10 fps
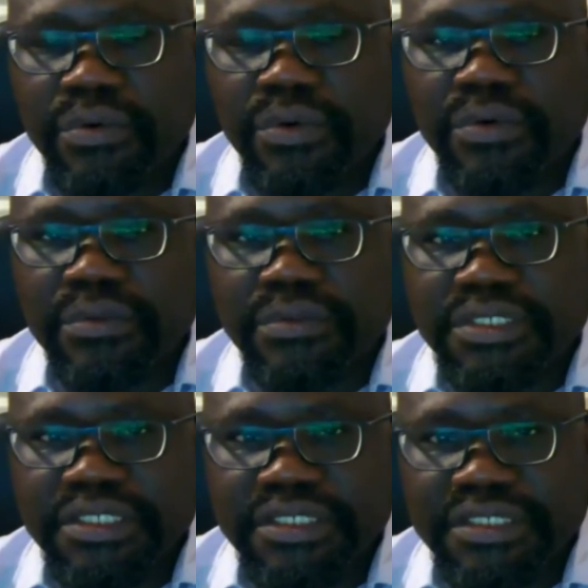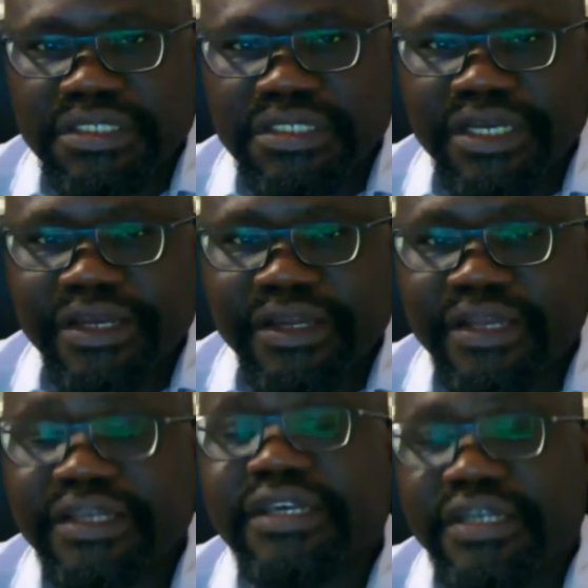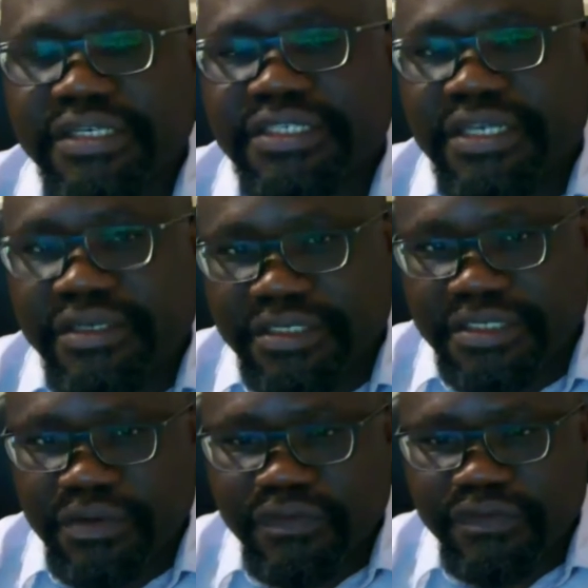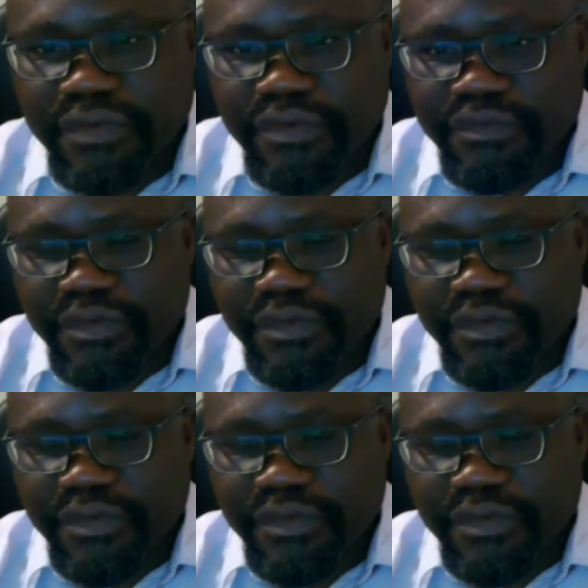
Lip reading: All these can increase our risk of